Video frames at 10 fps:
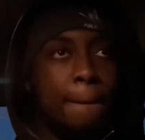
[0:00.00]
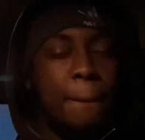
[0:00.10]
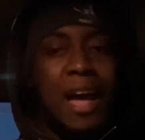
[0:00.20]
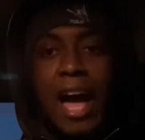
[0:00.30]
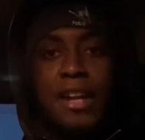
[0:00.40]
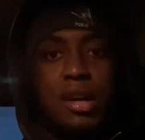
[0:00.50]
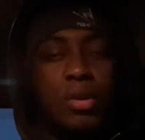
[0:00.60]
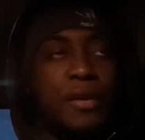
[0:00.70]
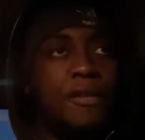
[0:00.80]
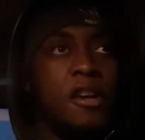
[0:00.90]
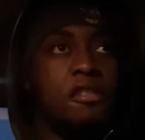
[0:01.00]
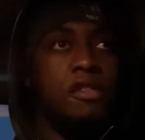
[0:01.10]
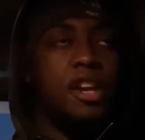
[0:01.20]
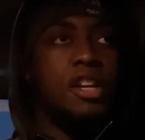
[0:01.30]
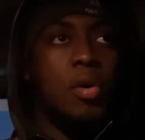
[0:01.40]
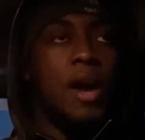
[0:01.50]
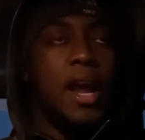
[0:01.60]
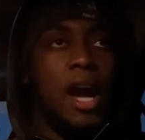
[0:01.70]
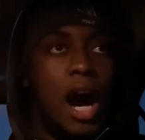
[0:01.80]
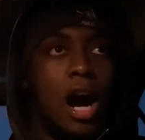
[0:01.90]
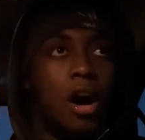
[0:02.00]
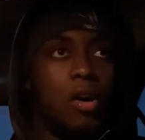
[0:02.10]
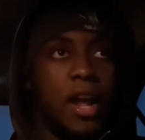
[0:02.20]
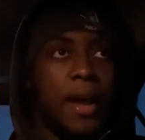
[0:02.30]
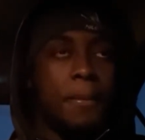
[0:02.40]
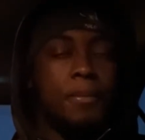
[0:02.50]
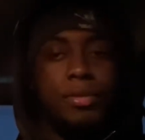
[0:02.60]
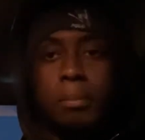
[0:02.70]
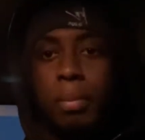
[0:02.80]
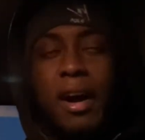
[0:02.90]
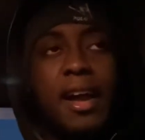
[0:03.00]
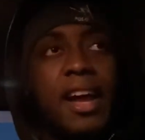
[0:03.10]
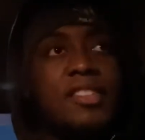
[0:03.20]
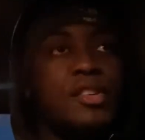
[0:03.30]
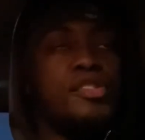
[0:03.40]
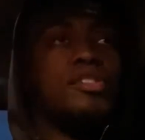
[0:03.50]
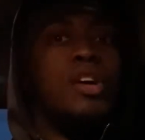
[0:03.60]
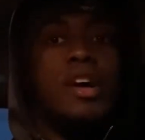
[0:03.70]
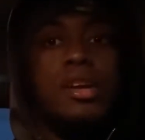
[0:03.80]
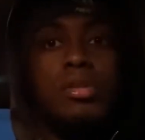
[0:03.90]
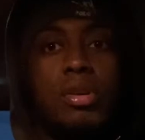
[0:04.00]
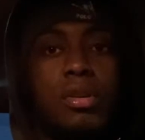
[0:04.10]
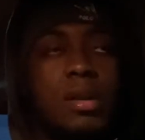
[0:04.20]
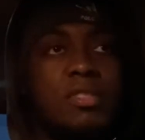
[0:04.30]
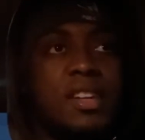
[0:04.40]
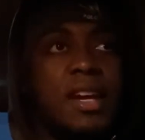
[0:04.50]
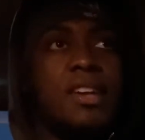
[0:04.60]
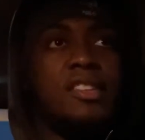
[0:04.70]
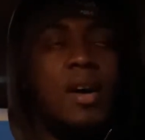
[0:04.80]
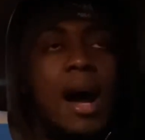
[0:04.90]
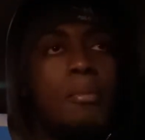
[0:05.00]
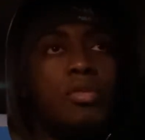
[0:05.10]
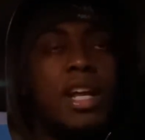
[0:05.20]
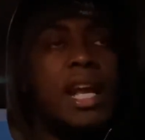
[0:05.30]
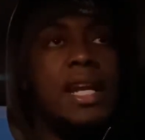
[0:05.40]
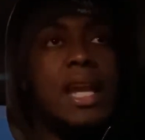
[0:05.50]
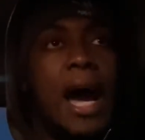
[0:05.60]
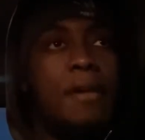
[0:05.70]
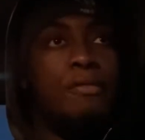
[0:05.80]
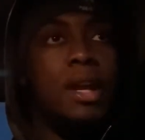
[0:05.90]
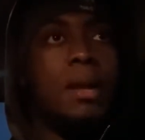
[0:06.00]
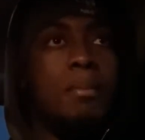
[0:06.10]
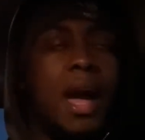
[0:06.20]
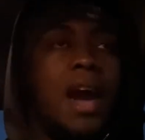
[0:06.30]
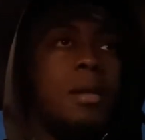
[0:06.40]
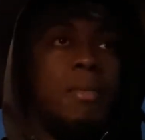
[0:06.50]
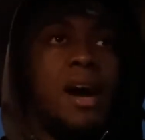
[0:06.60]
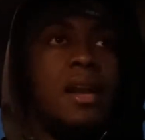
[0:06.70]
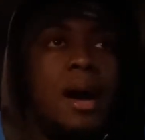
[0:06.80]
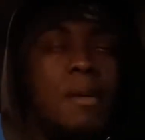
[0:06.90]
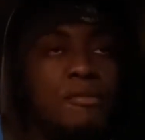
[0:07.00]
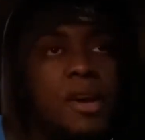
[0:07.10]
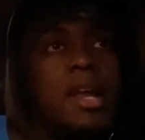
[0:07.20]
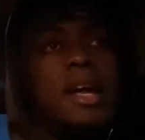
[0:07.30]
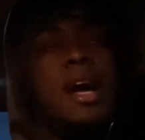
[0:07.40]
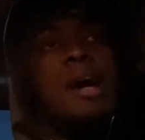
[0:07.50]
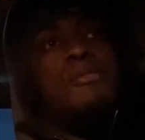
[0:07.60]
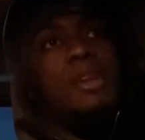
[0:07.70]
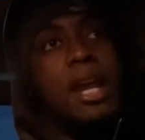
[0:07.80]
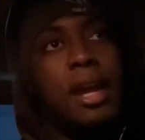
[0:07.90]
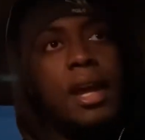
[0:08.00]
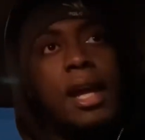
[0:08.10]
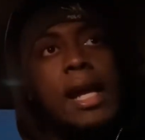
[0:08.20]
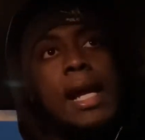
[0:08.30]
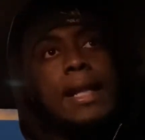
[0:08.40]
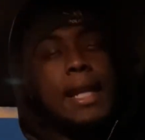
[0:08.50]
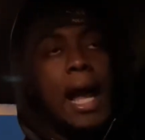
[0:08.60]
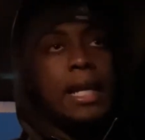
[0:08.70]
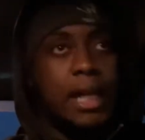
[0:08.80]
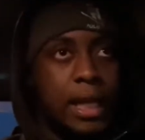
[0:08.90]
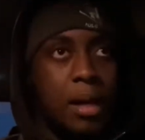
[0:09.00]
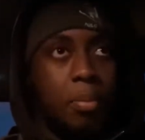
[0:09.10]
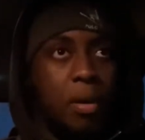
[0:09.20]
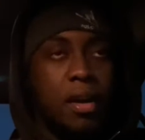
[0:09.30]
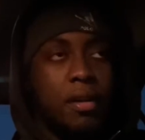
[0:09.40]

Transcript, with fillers: I know the first video ain't all that, but it's a start. You know what I'm saying? So I'm really not feeling bad about it. I'm feeling confident that I can get better.